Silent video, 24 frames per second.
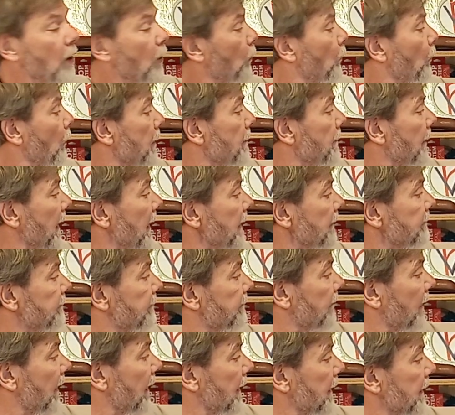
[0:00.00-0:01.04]
We might
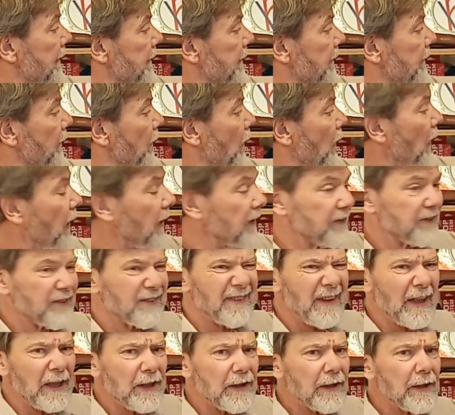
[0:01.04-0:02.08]
find a
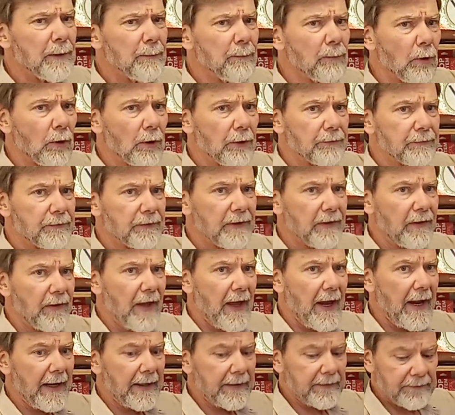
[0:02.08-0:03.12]
slightly more
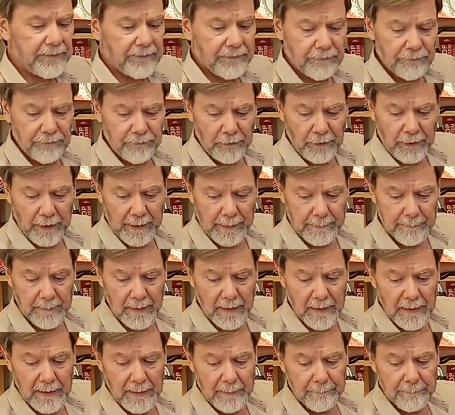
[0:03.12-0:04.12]
relaxed frame,